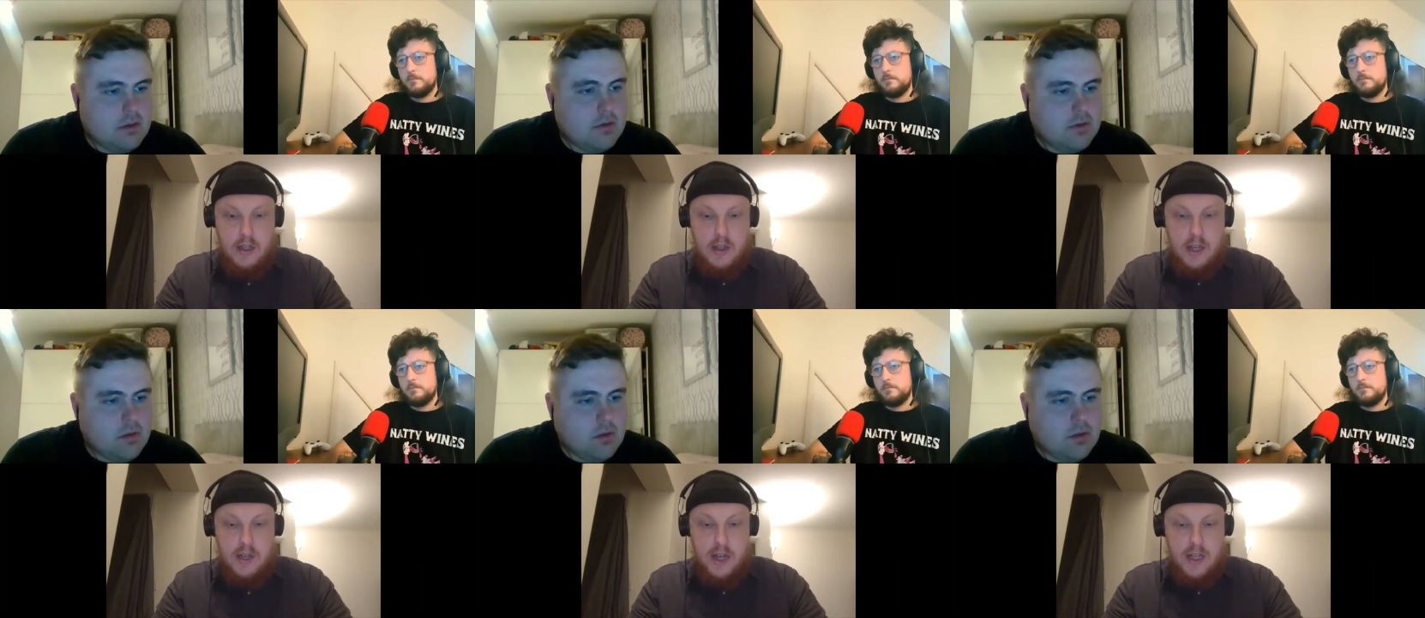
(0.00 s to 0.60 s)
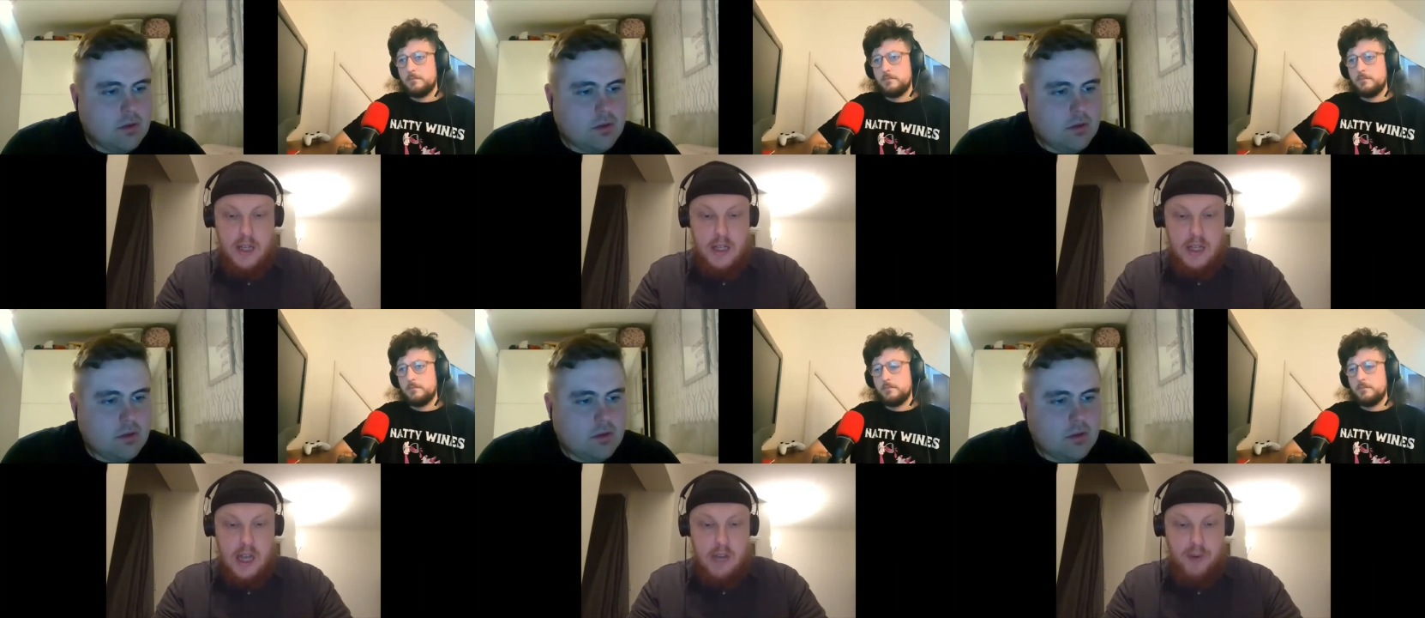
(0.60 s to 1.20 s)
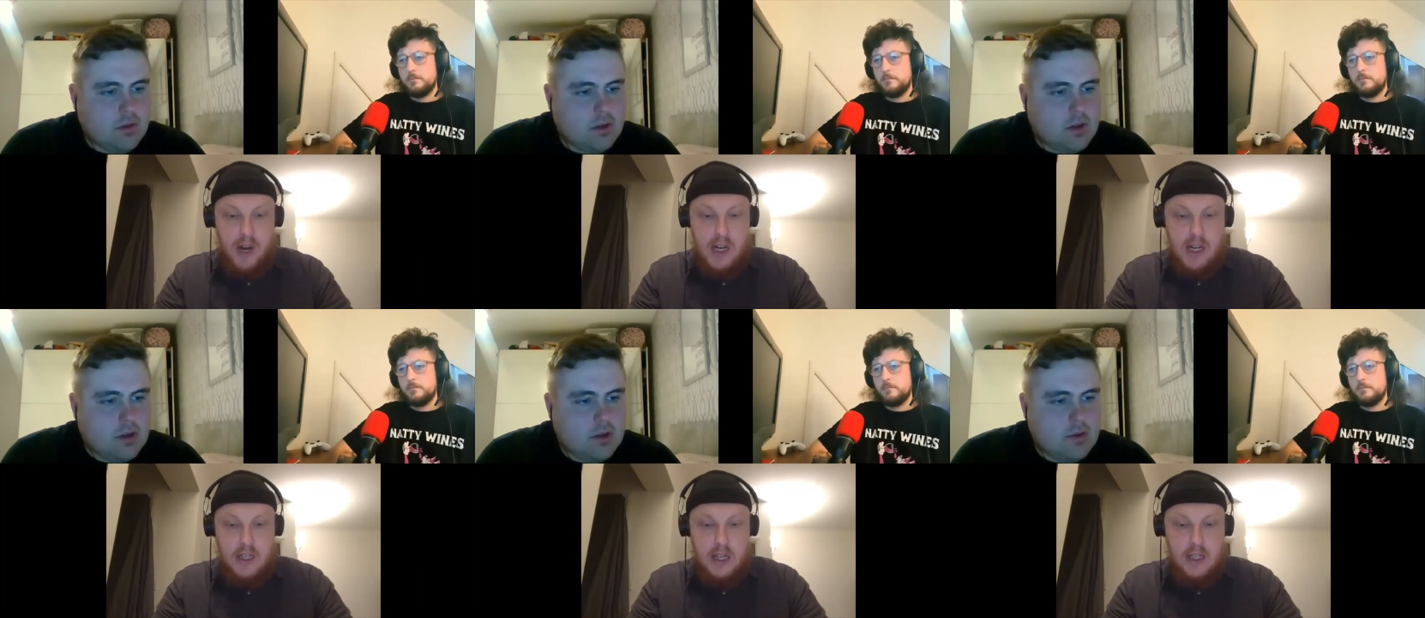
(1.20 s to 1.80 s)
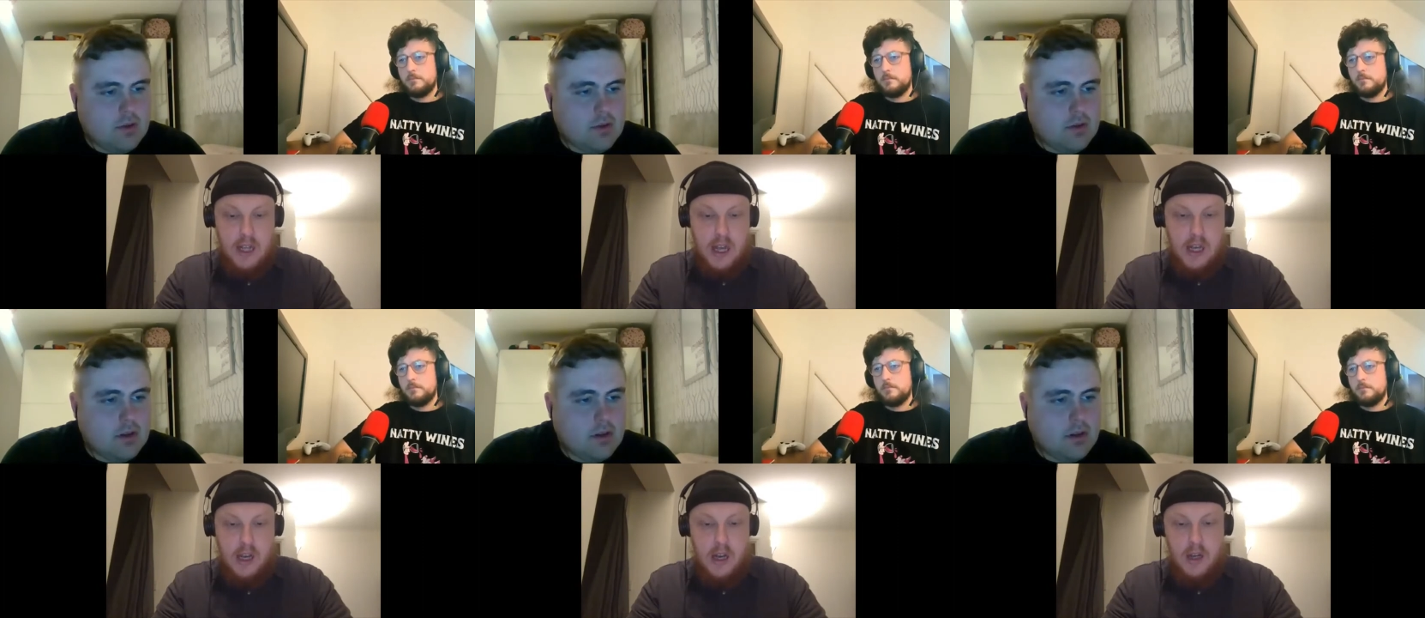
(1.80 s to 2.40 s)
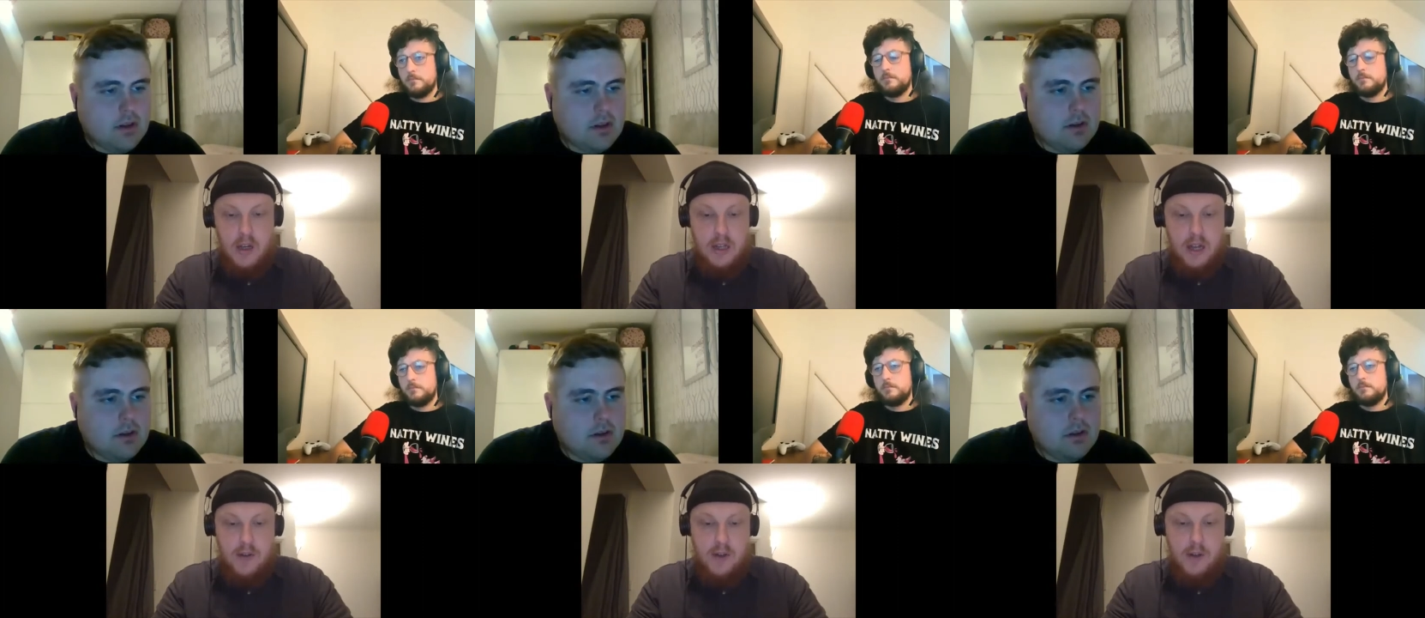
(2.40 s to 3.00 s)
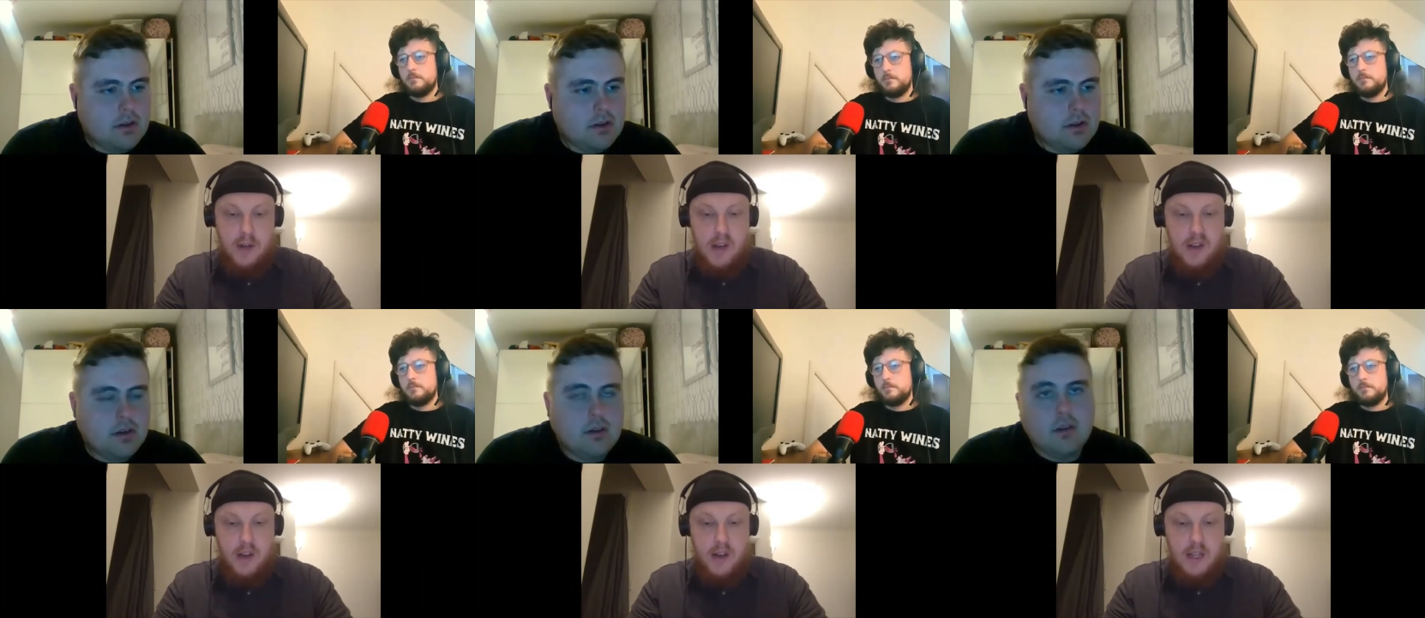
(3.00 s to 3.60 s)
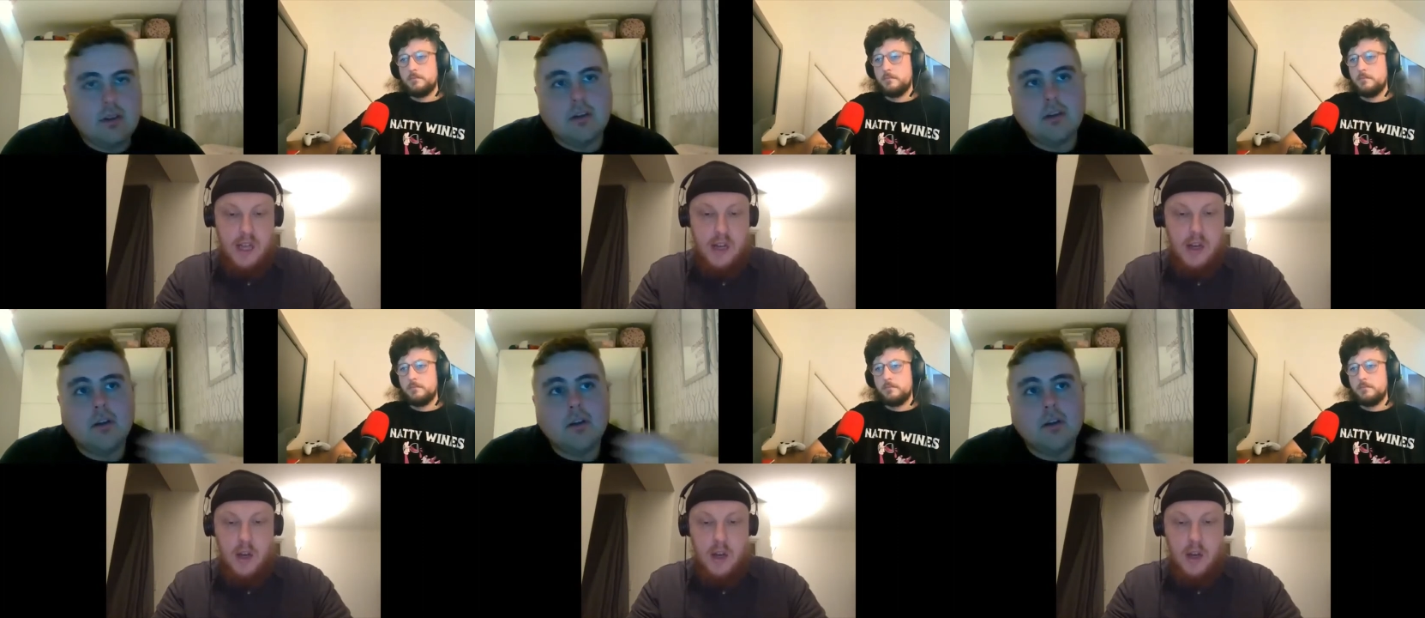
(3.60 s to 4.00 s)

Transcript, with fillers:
Speaker 1: DJ, 16, Brady, 16, Cassell Jr., 13.